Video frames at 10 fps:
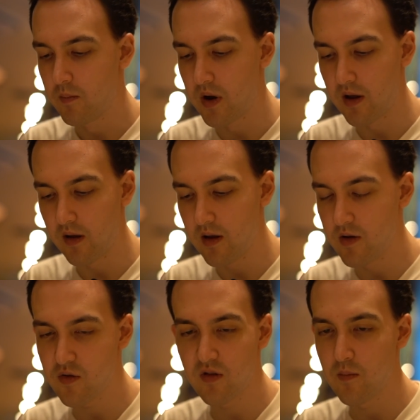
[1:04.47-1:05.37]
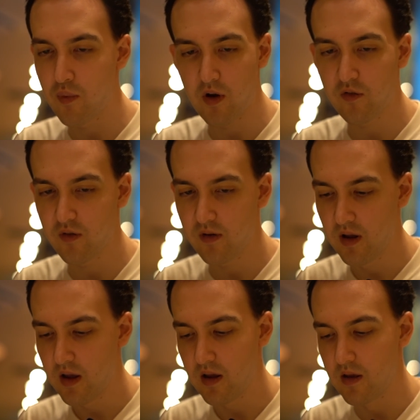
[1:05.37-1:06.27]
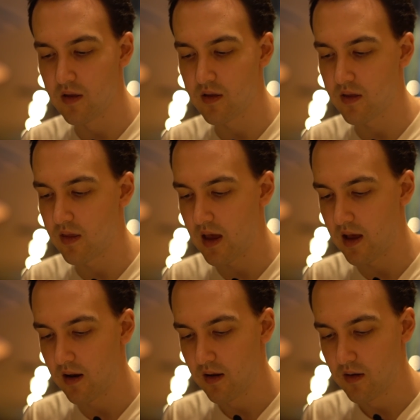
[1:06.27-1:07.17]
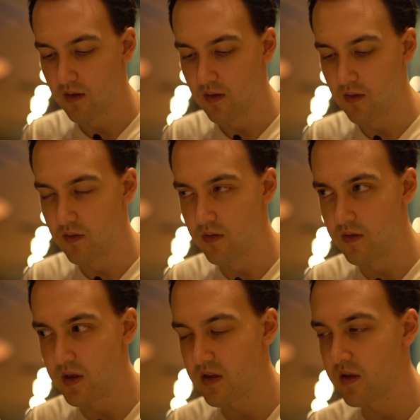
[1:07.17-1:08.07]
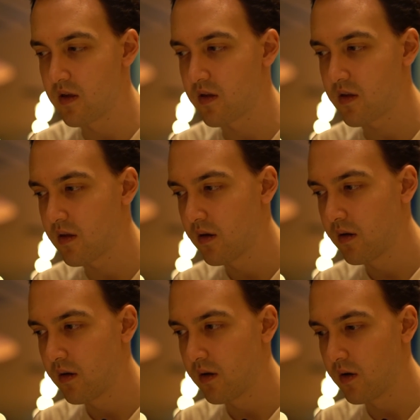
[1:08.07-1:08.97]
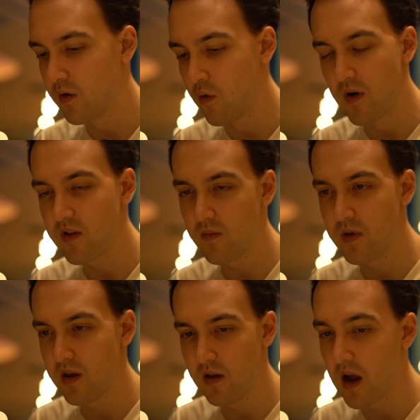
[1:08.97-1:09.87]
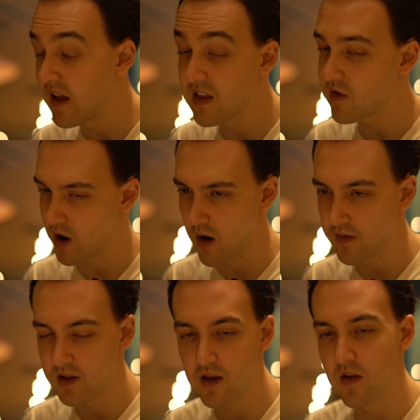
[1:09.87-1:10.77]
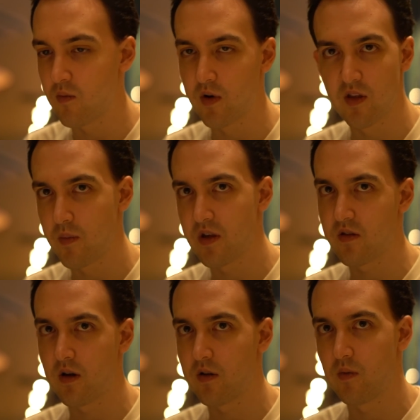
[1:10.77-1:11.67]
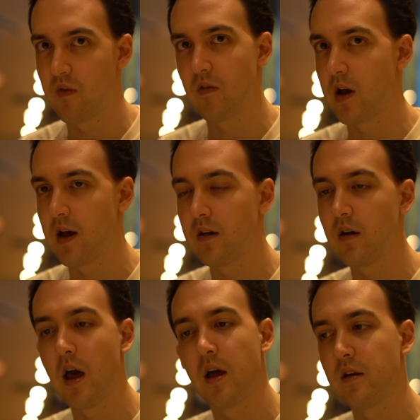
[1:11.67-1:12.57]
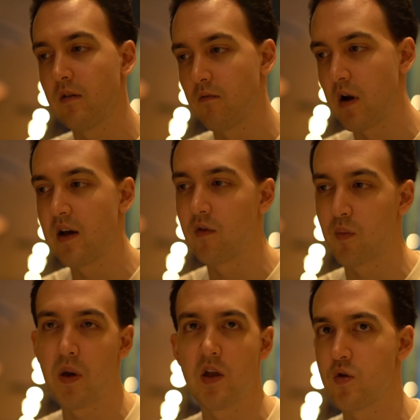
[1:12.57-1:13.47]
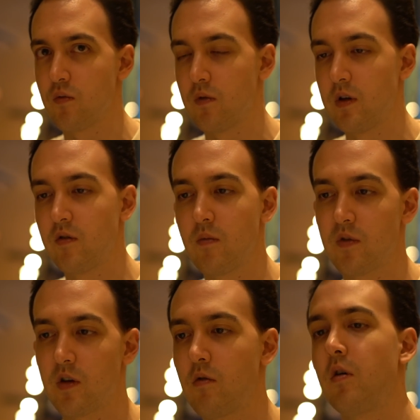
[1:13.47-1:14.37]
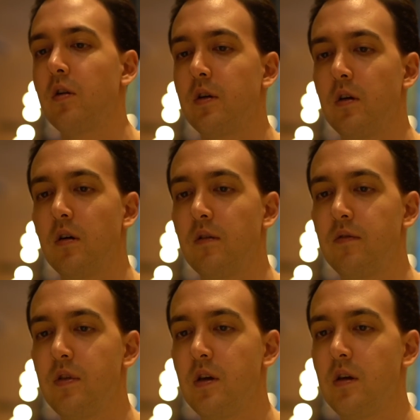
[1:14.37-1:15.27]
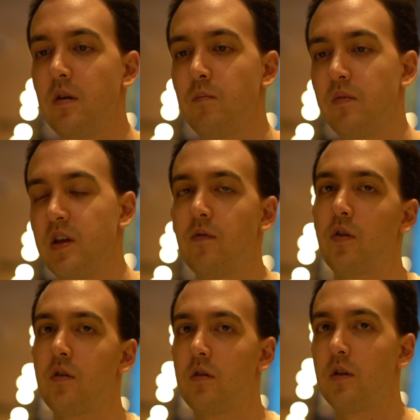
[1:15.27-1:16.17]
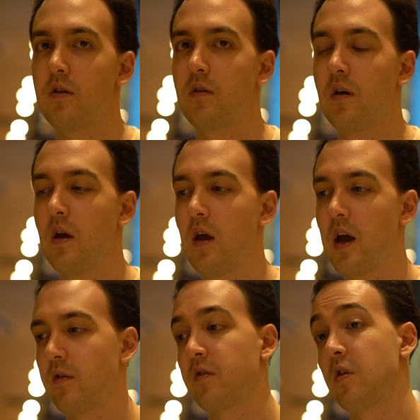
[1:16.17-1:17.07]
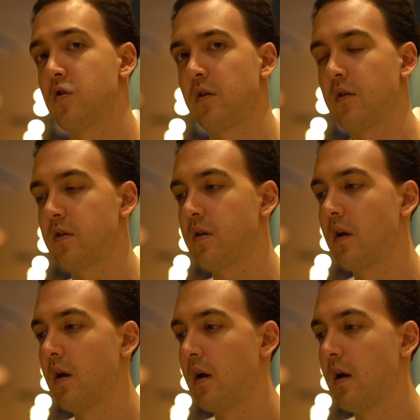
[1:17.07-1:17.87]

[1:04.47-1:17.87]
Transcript: my initial impression is that this is going to be, at least currently, is one of the best styles we've ever had, and rivals Pendulum in terms of the quality of the default song list and also the charts.